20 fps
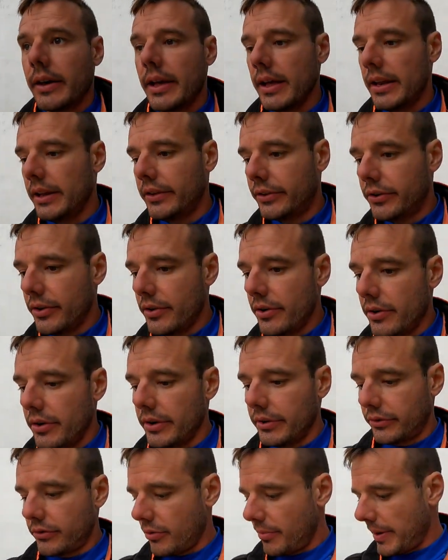let's go.
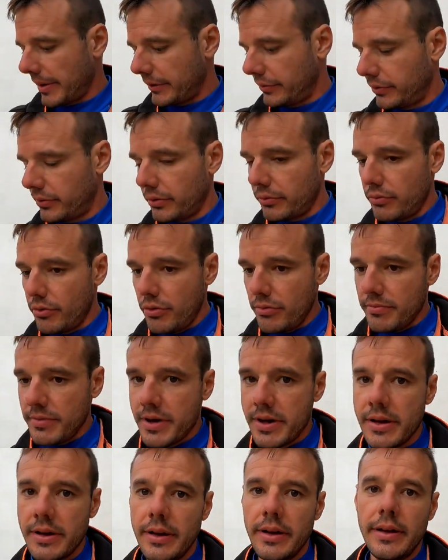Let's go back to the room.